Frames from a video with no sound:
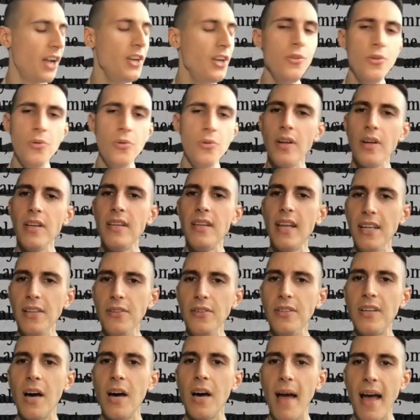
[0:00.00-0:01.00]
knew one day
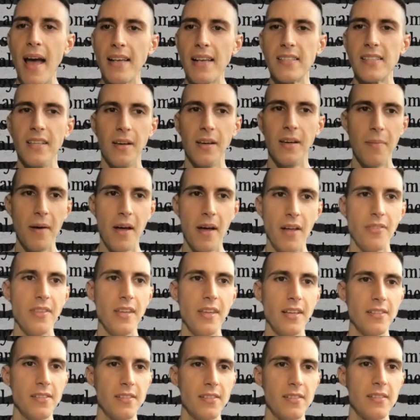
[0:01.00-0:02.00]
you'd come asking about
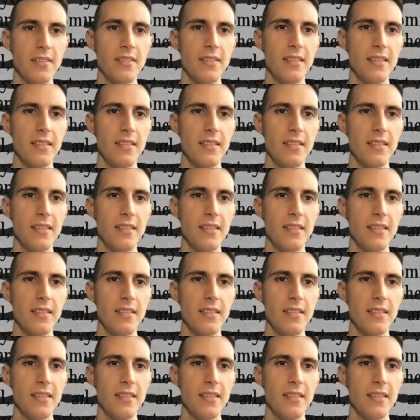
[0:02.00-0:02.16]
this.